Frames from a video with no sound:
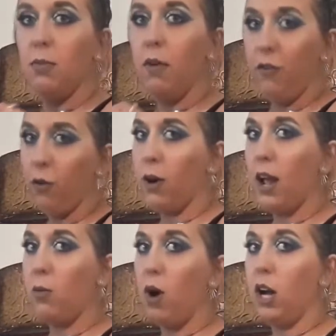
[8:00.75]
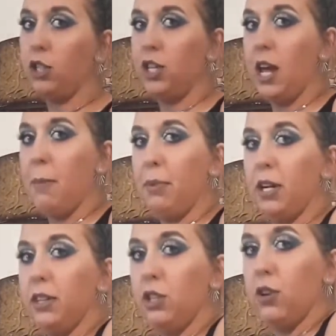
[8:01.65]
before I washed it and put
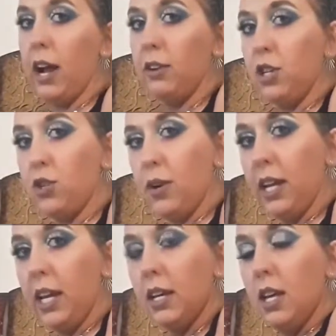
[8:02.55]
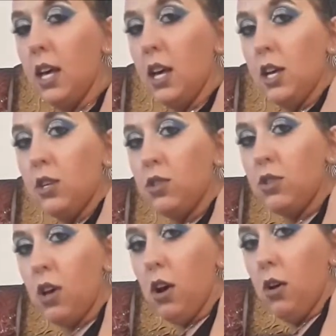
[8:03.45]
it in the dryer to shrink it.
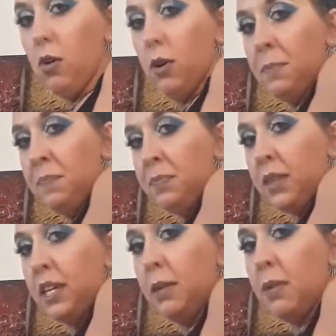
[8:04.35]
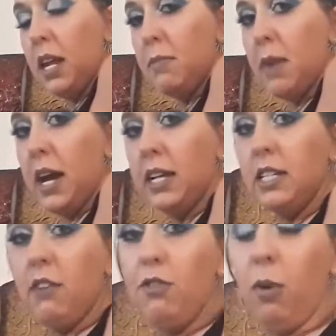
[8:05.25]
So keep that in
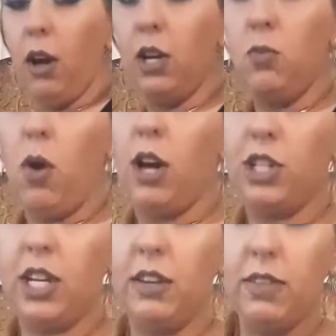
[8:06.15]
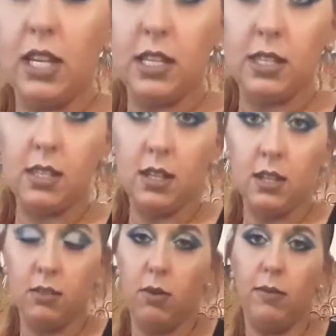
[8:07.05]
mind if you are going to wash any of these.
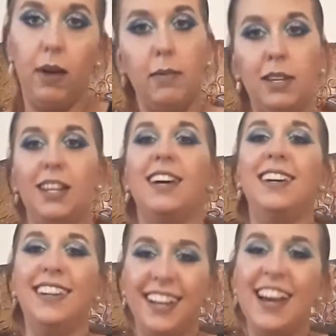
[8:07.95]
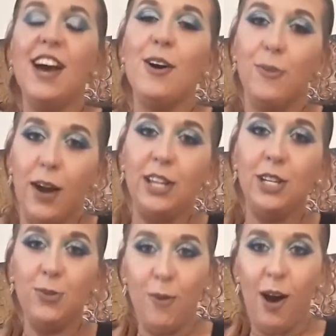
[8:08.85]
Well, I mean, when
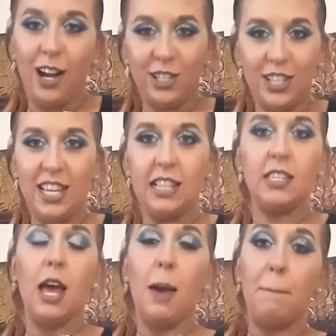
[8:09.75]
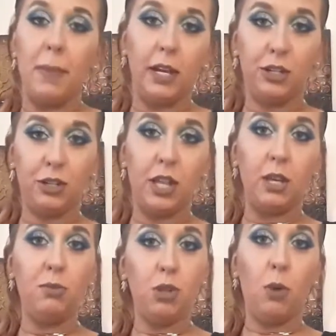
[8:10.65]
you wash these, make sure that
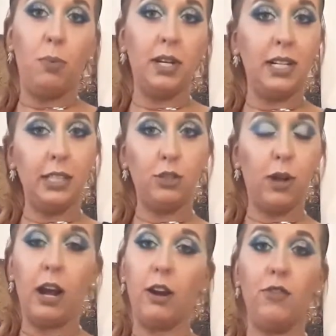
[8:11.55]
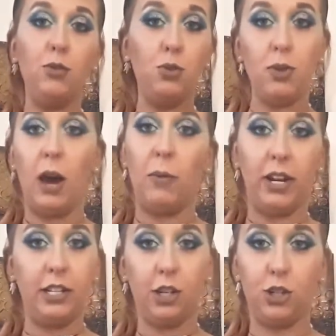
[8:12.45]
you don't put it in the dryer if you do not
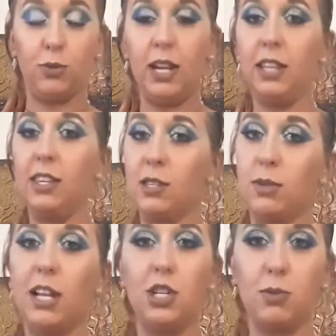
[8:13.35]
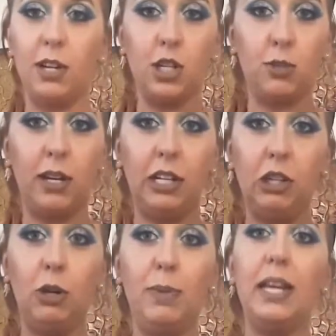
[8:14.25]
want it to shrink. This one I just wanted to shrink a
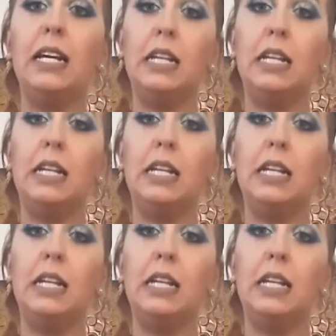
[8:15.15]
little bit